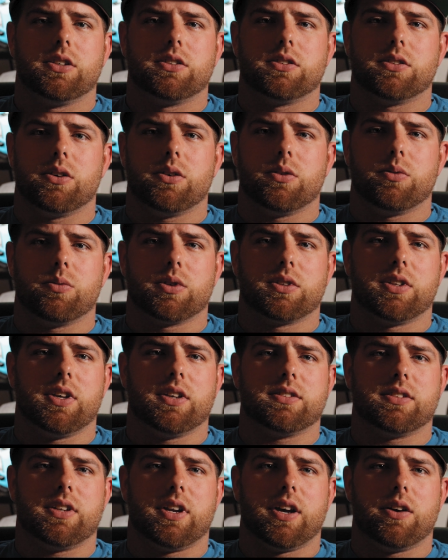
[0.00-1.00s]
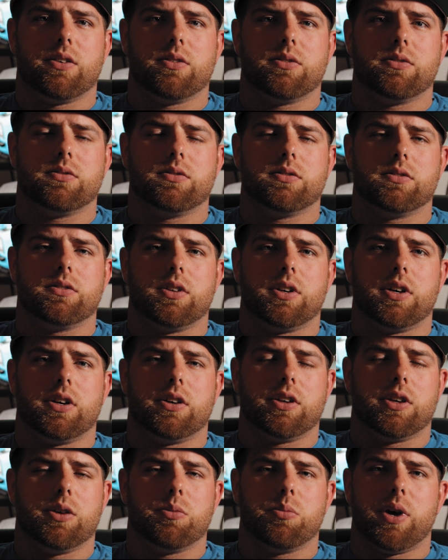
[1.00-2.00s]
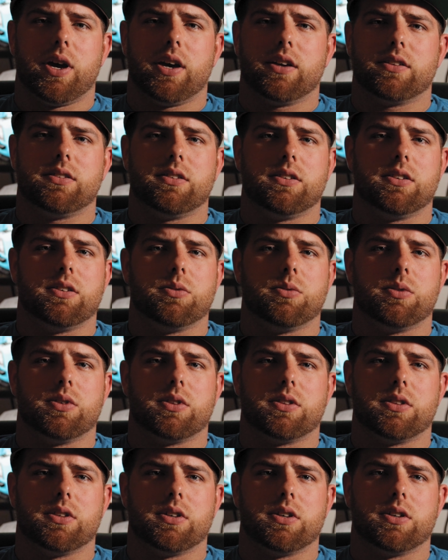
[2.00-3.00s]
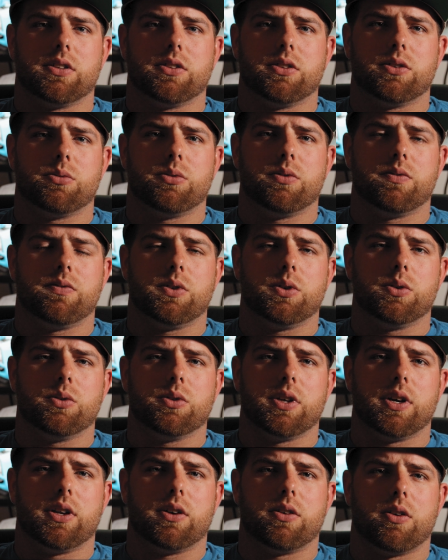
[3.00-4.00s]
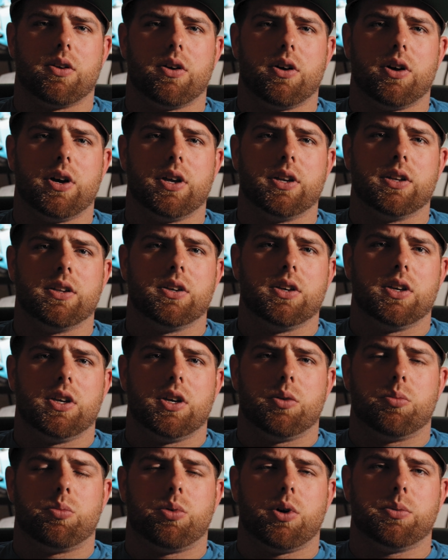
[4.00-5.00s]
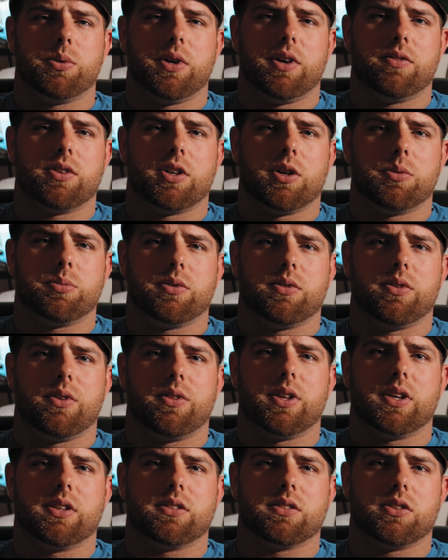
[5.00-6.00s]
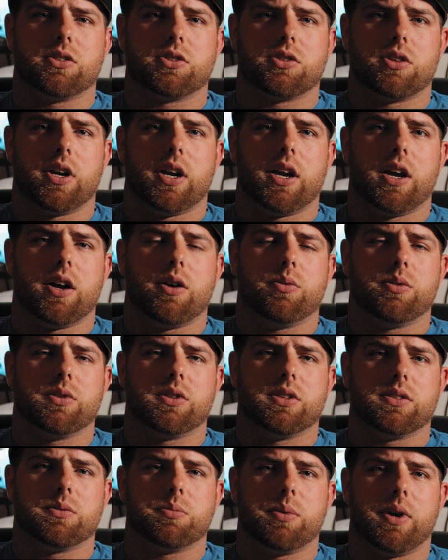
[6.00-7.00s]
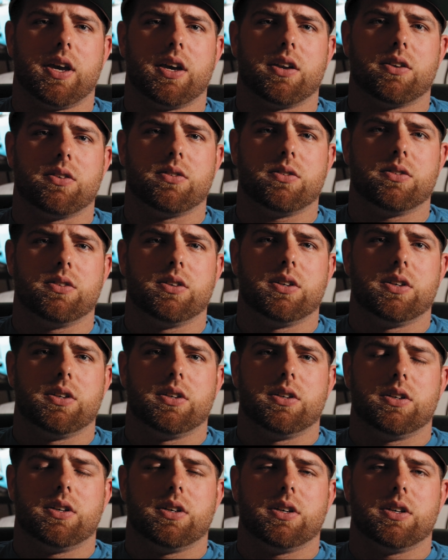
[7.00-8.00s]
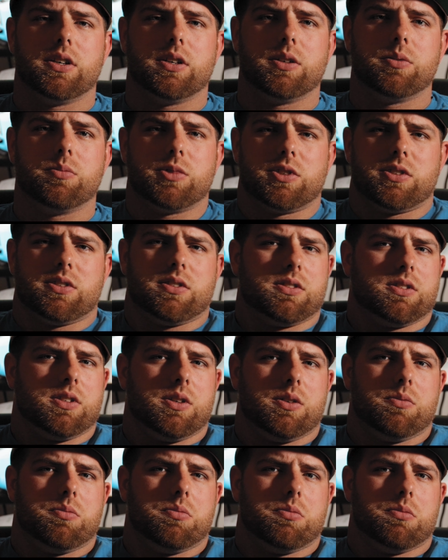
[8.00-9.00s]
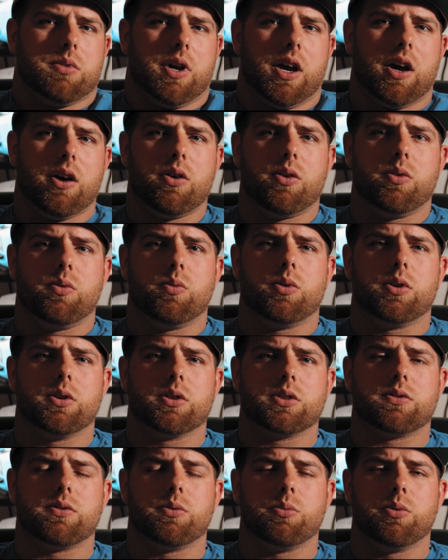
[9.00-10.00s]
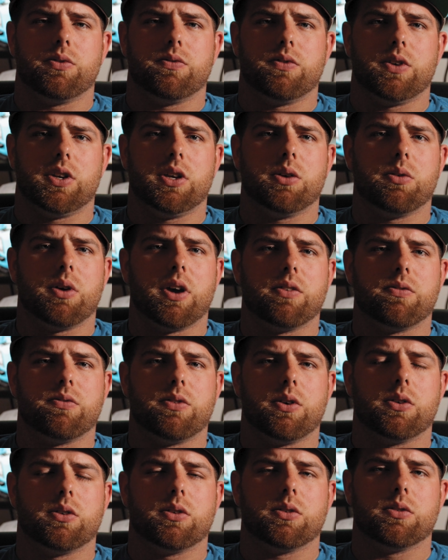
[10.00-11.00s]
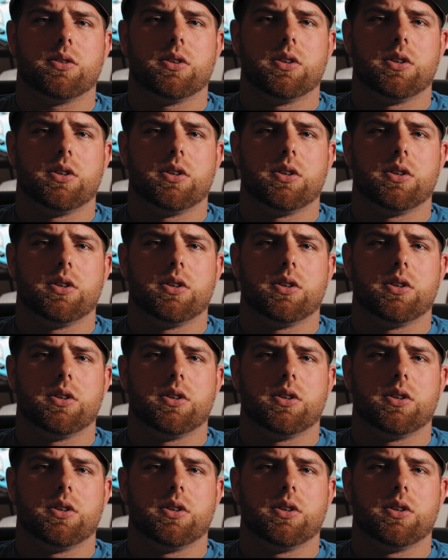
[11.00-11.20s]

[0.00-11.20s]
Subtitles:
So we're testing it out. I'll get back to you with a little review later on. Probably have a couple of other things I'll try out with this panel, just to see how it works for both video and photo.